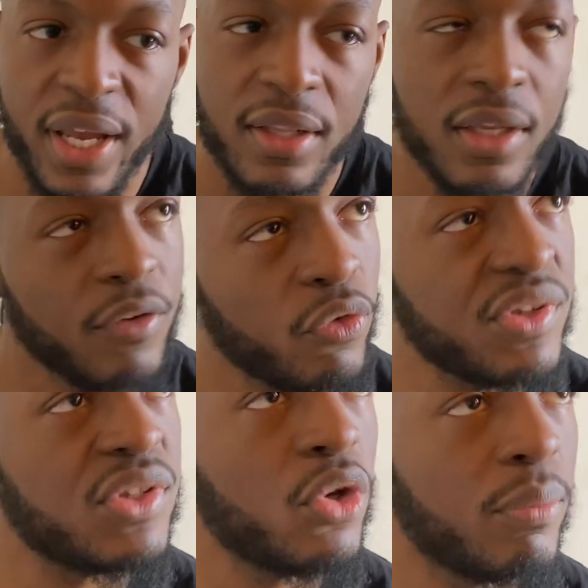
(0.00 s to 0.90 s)
And then if we
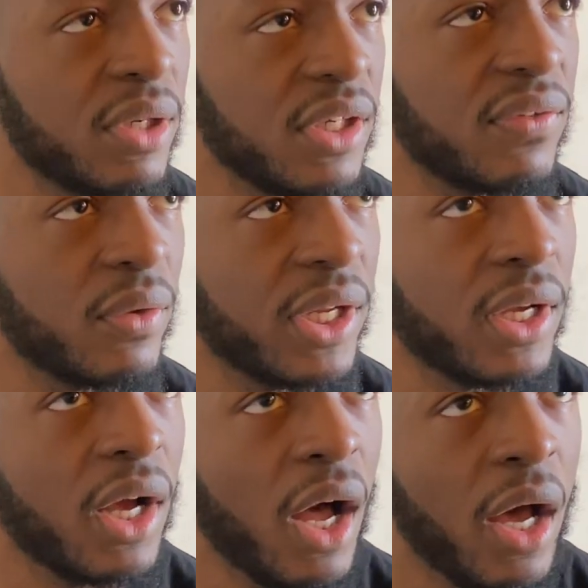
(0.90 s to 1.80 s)
still believe
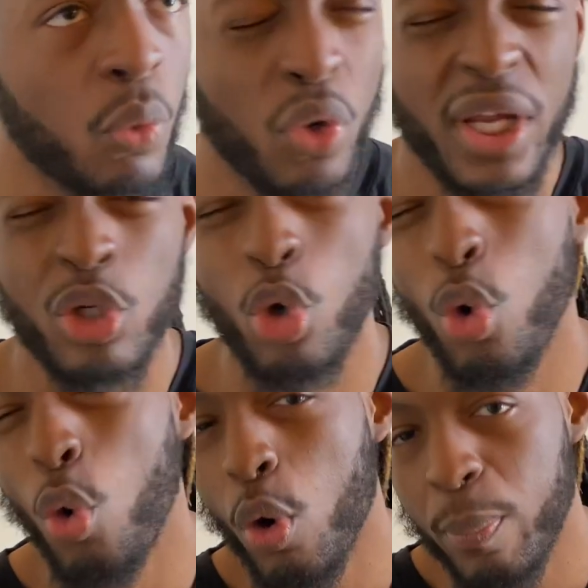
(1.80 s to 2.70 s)
in God, we're
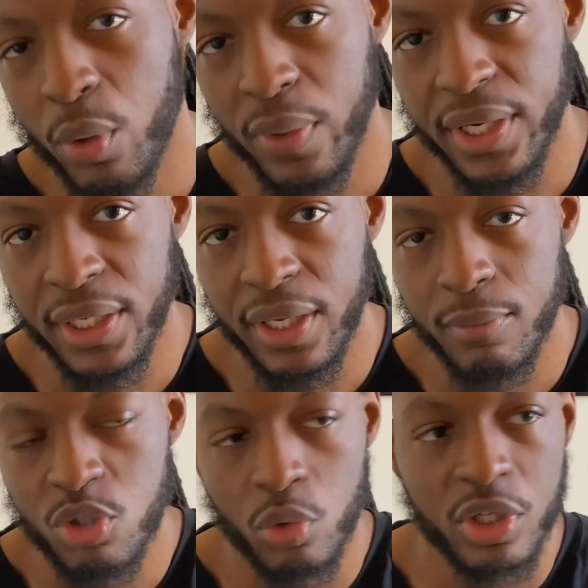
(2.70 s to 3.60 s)
incorporating
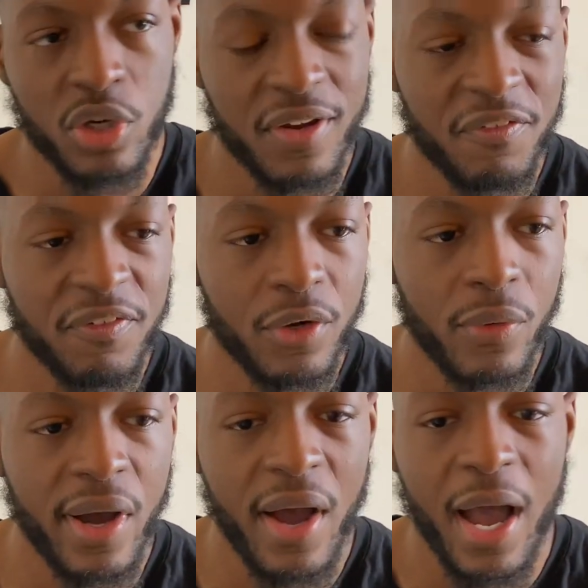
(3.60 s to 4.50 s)
him. So we're trying to
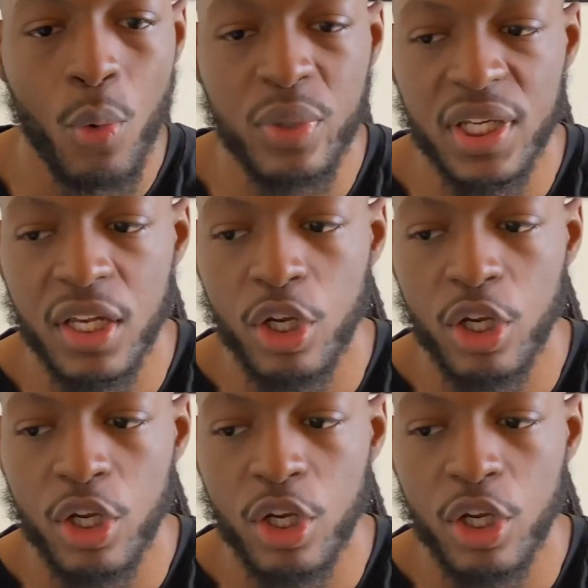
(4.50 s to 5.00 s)
figure out how we can